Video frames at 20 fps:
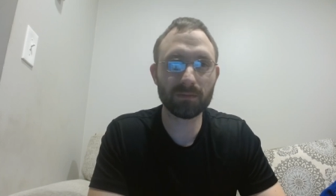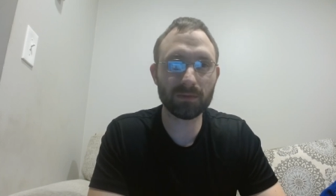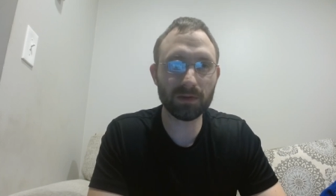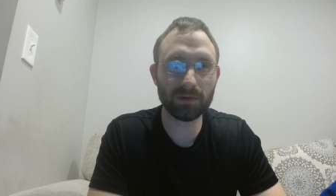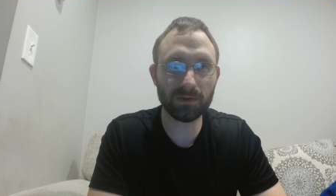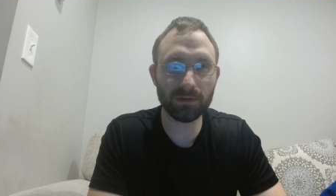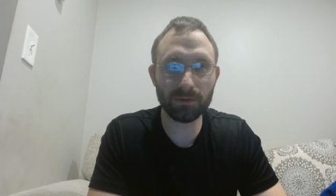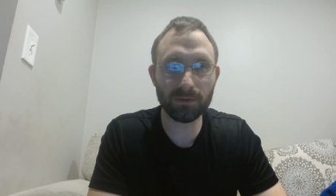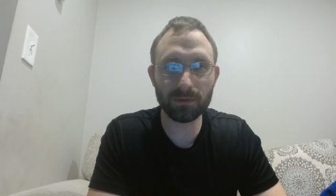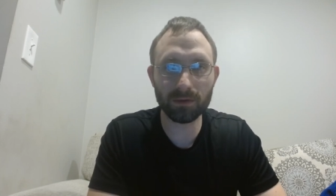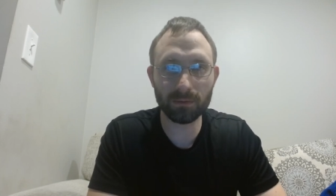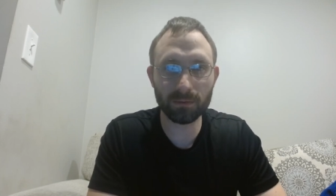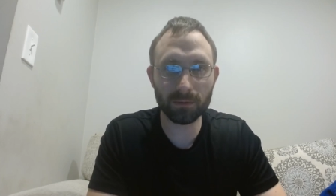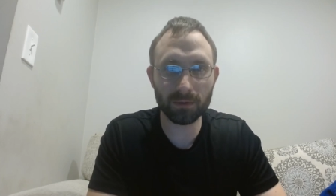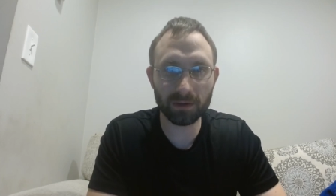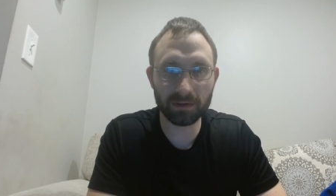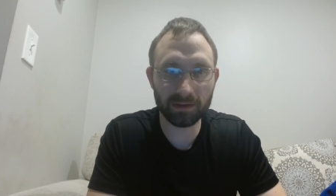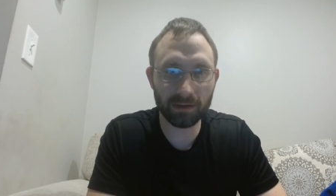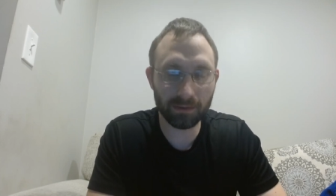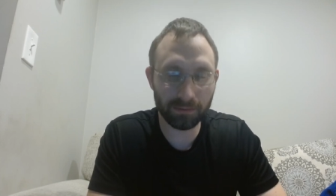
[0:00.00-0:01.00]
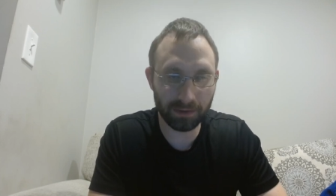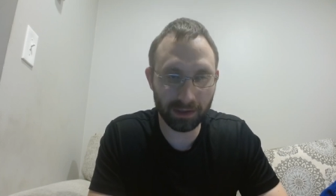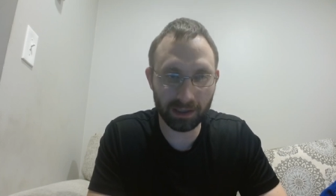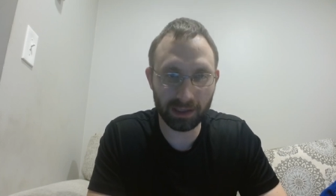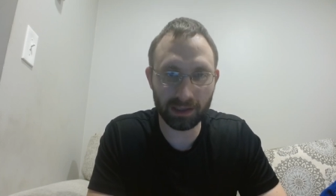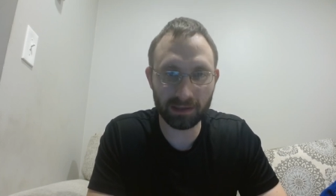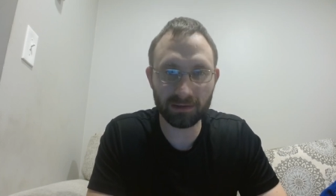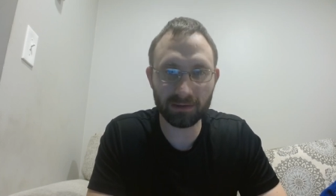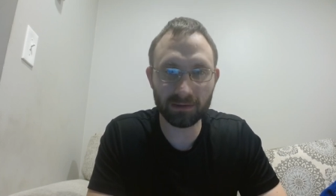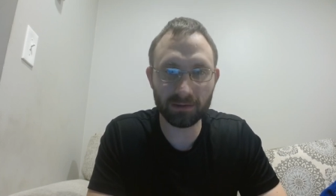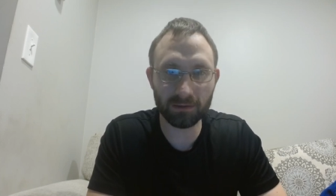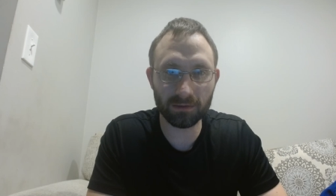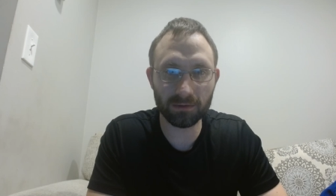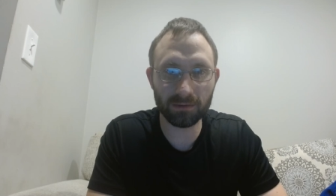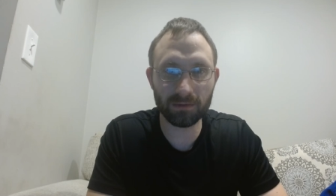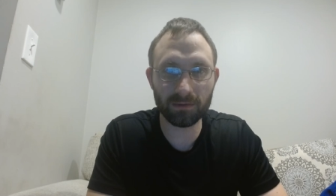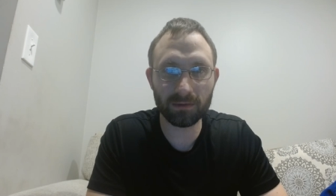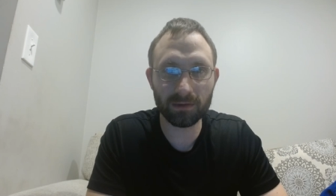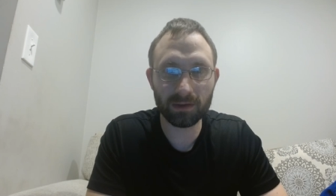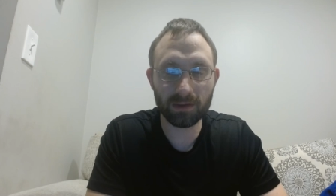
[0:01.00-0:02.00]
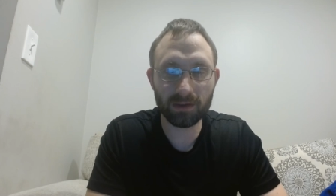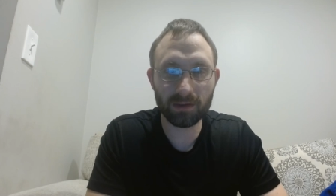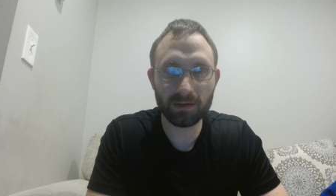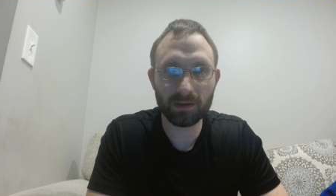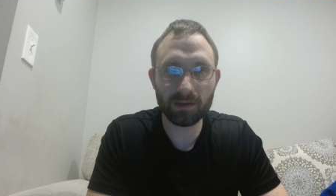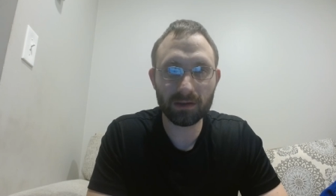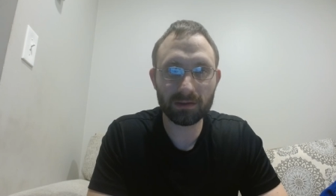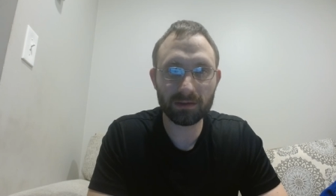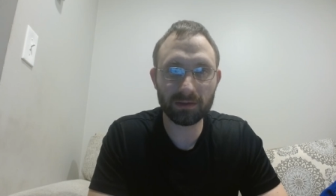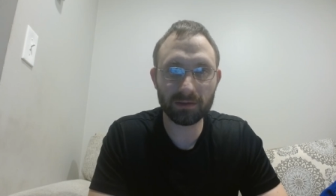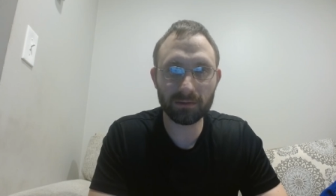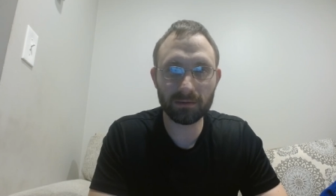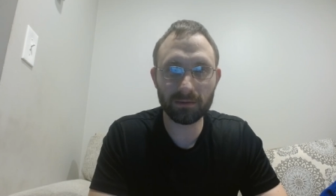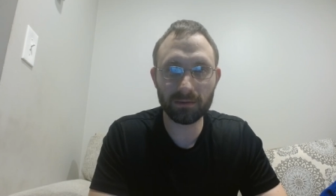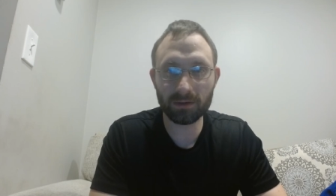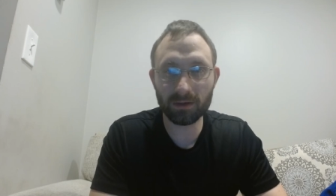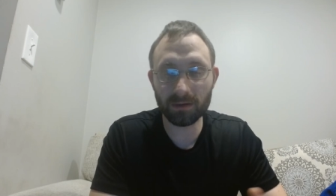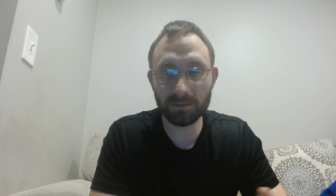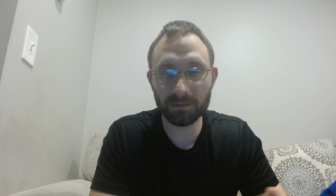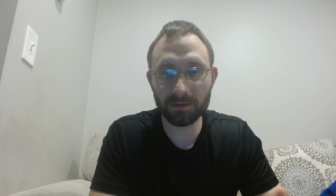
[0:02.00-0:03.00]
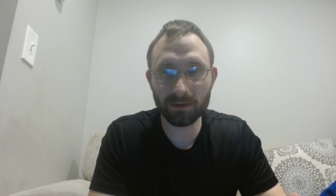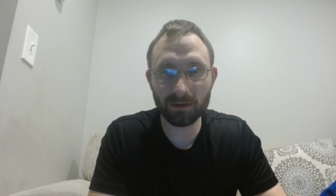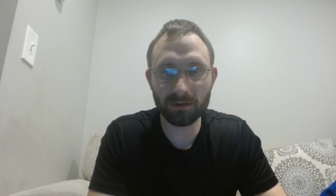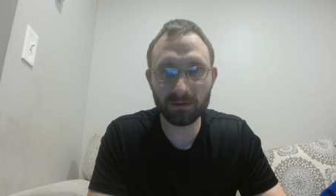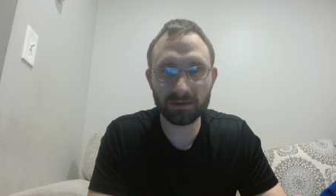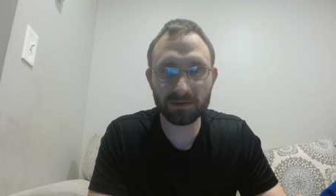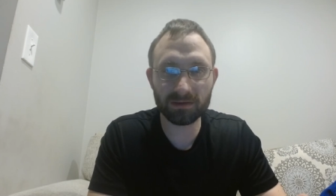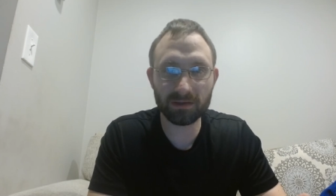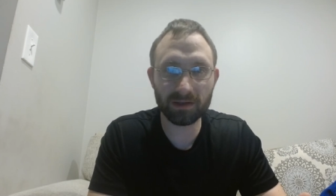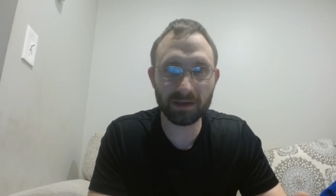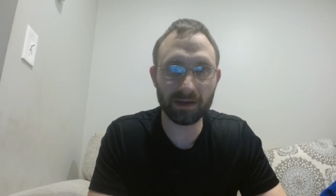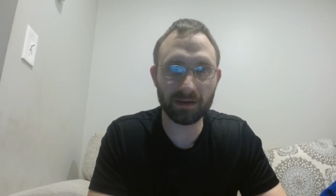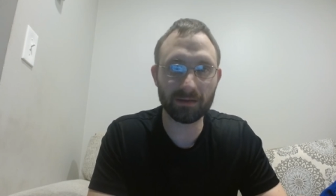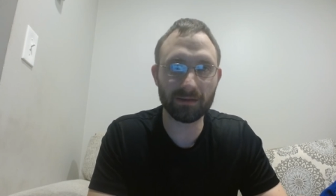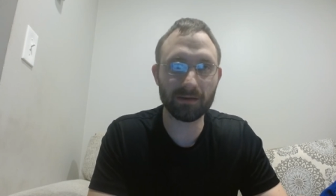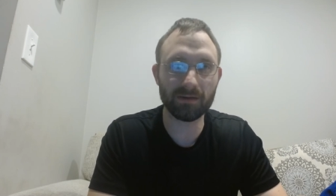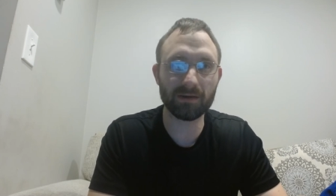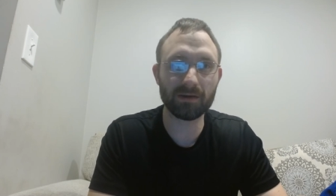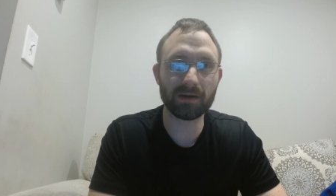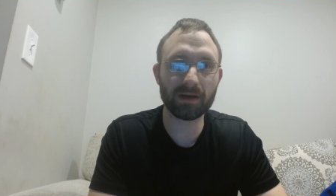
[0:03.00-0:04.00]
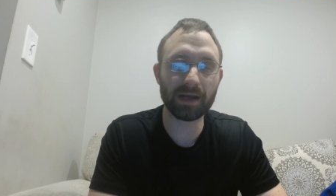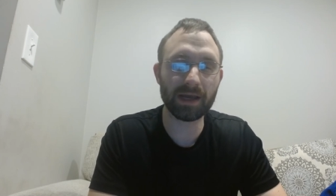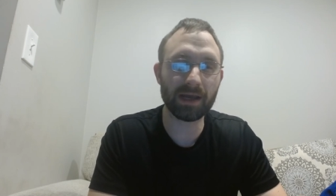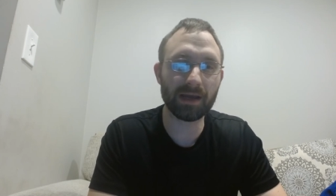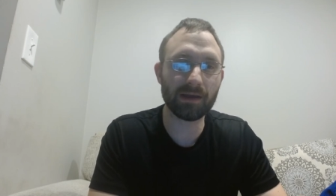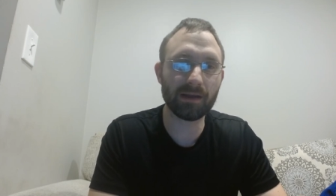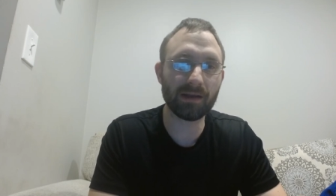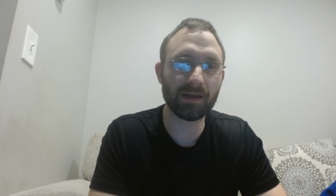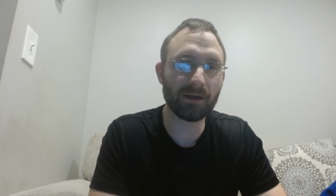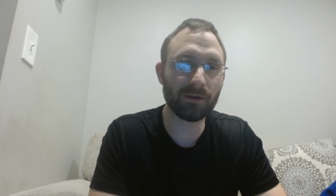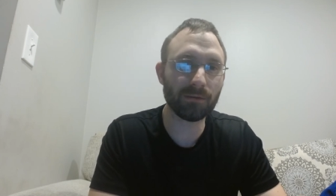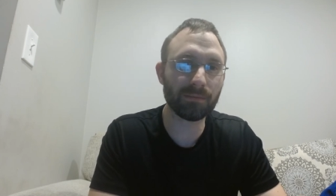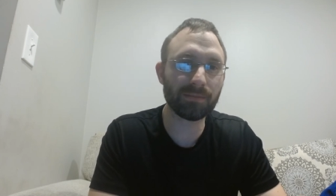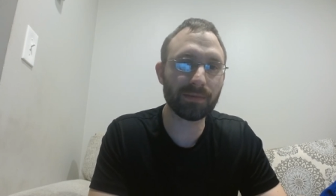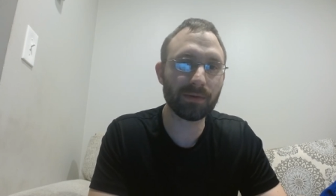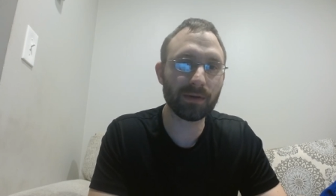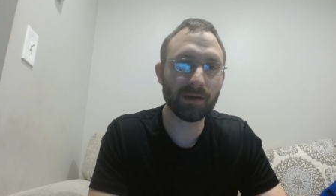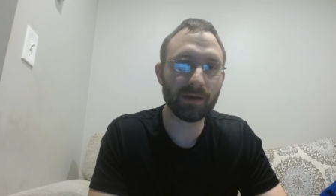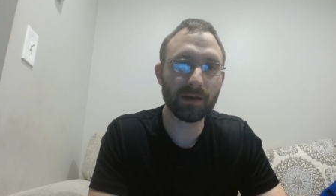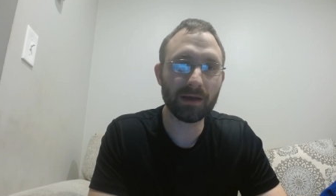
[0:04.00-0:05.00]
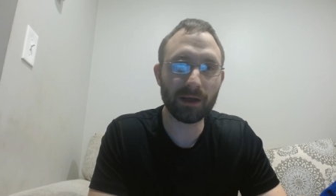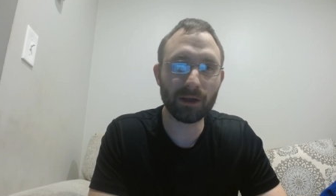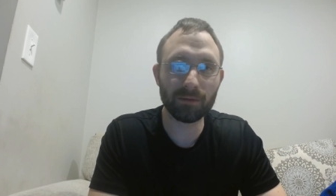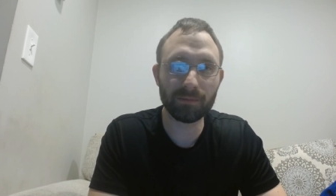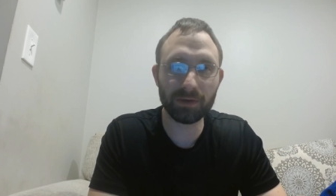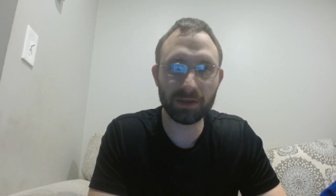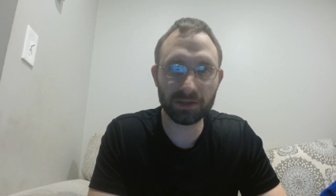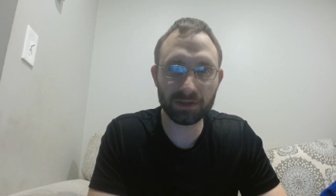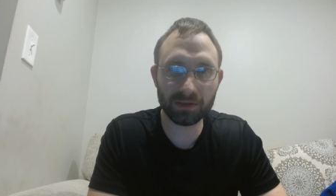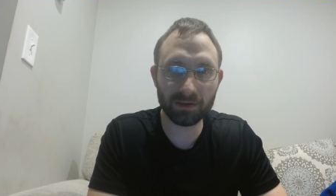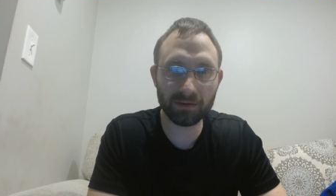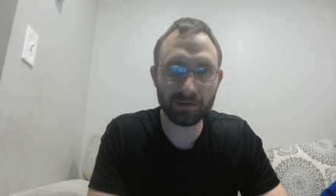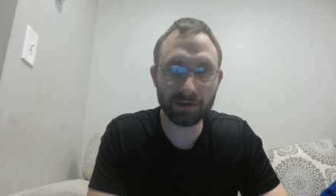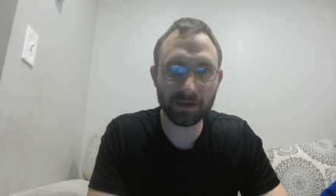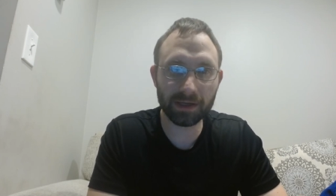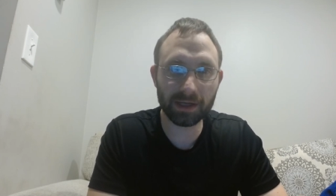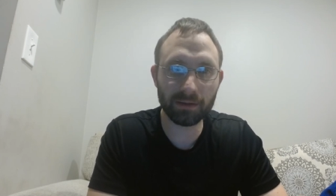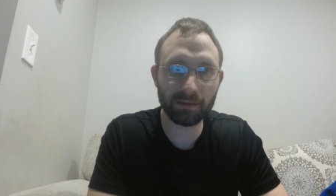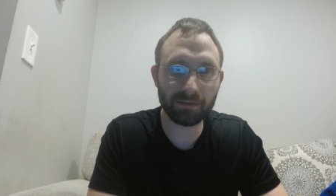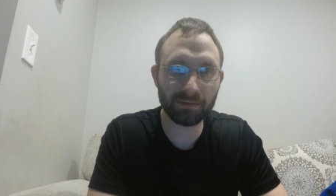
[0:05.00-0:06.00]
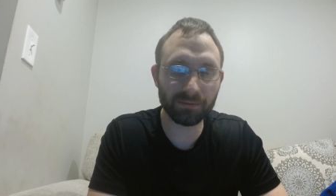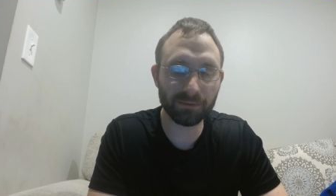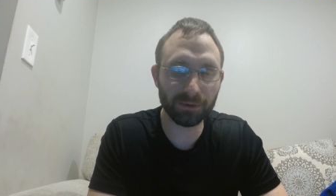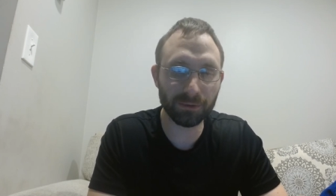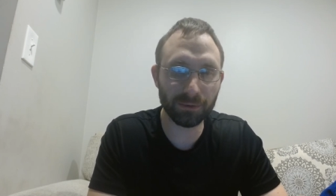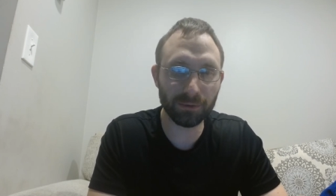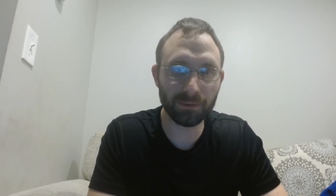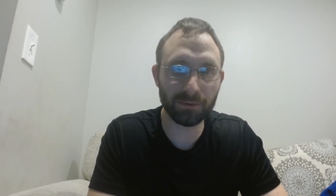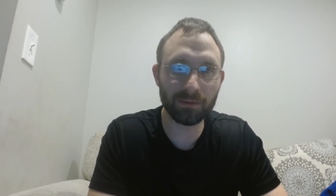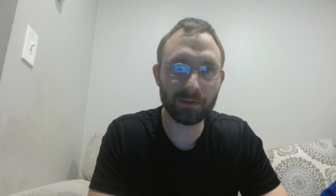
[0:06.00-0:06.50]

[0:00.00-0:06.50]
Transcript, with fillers: do the work that we need to do to come close together and help help each other get through